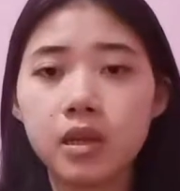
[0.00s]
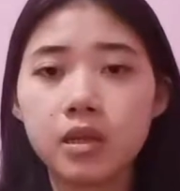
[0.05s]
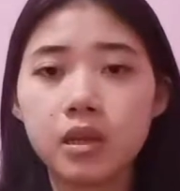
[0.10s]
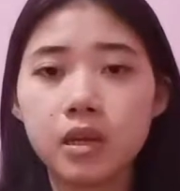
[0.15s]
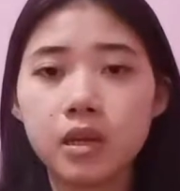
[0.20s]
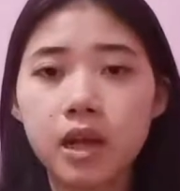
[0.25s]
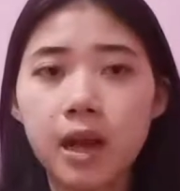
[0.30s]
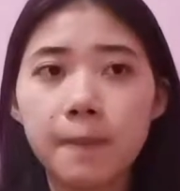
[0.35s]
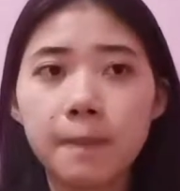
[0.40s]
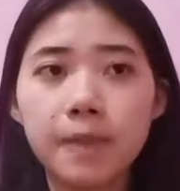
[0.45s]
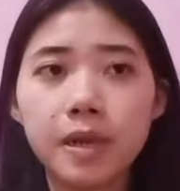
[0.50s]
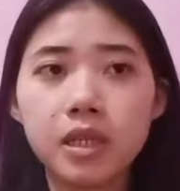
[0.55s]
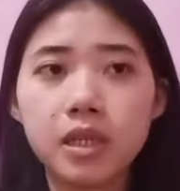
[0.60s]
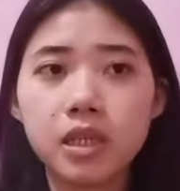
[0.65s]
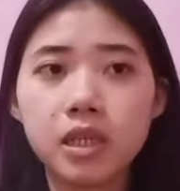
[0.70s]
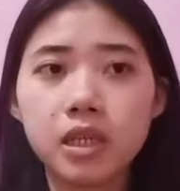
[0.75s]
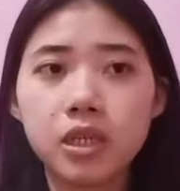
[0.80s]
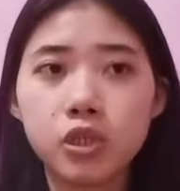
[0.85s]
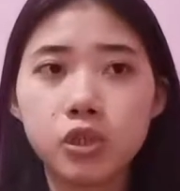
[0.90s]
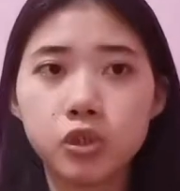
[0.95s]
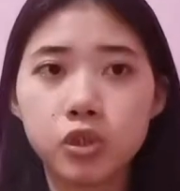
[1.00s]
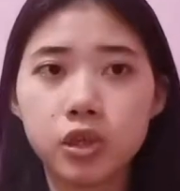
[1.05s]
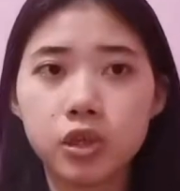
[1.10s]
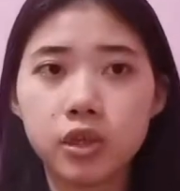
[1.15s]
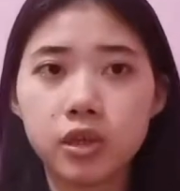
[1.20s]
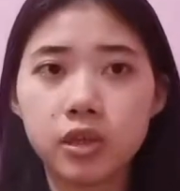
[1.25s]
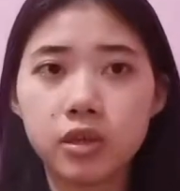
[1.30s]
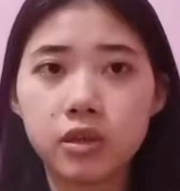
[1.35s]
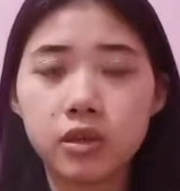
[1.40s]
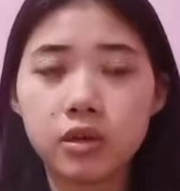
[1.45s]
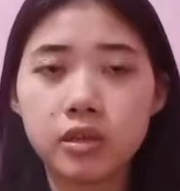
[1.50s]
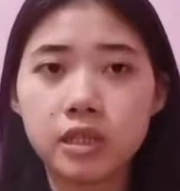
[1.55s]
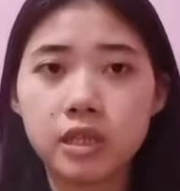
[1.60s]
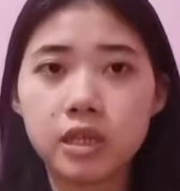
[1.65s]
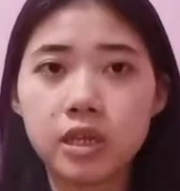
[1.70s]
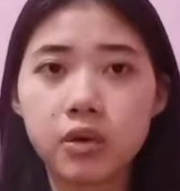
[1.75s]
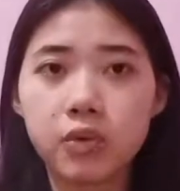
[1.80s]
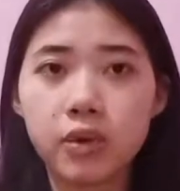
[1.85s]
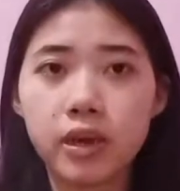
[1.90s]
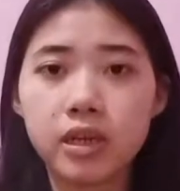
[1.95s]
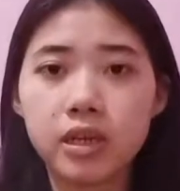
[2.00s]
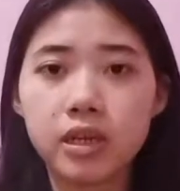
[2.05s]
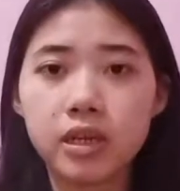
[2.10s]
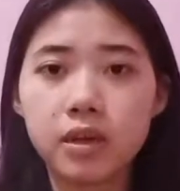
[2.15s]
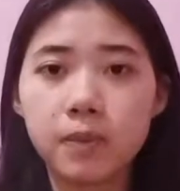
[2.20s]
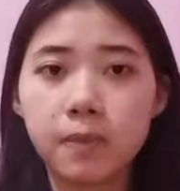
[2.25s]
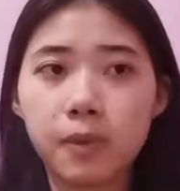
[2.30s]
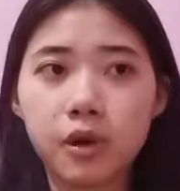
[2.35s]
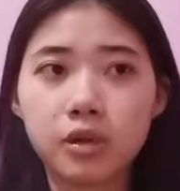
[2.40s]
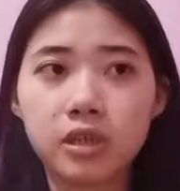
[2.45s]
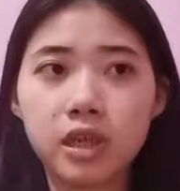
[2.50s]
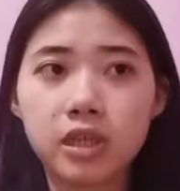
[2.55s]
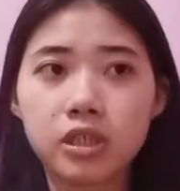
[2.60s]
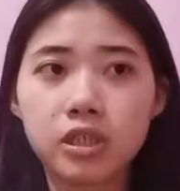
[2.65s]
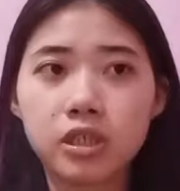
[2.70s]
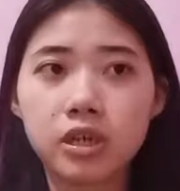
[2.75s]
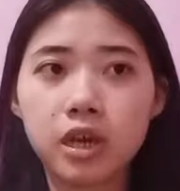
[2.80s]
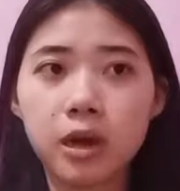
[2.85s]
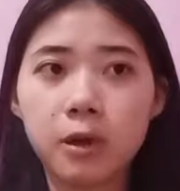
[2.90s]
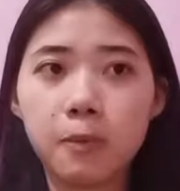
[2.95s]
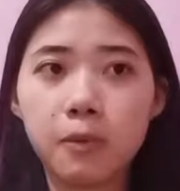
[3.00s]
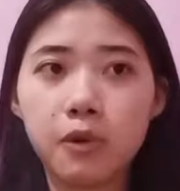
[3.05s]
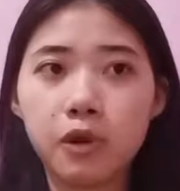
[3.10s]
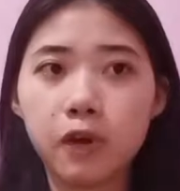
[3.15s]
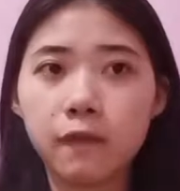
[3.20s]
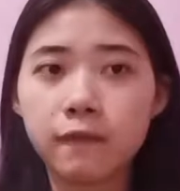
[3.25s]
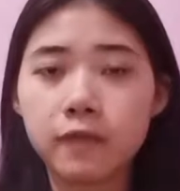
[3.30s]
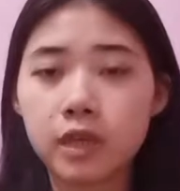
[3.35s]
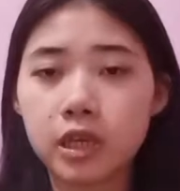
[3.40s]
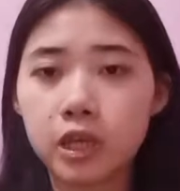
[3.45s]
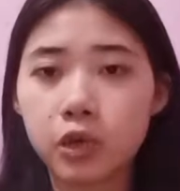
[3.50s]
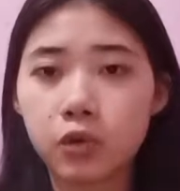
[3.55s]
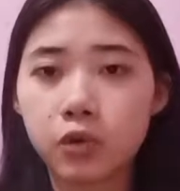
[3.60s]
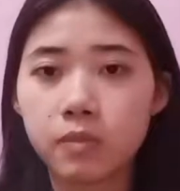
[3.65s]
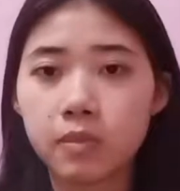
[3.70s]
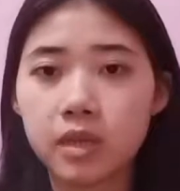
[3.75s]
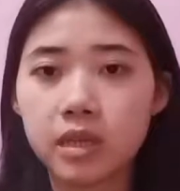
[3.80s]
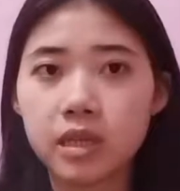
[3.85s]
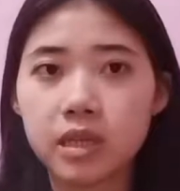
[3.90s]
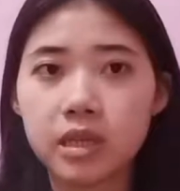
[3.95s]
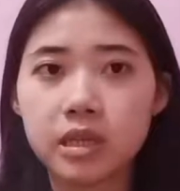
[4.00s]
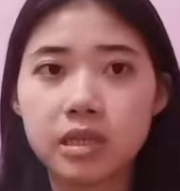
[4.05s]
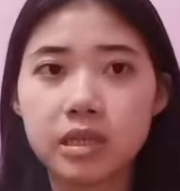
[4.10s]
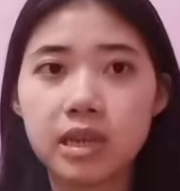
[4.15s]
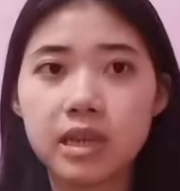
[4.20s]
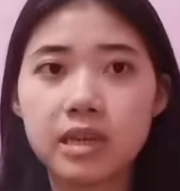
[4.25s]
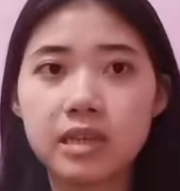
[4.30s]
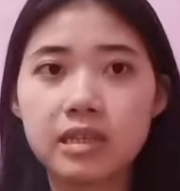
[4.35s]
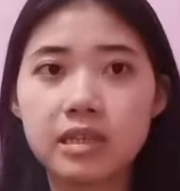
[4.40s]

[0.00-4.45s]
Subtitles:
The company should consider whether the production output of the equipment is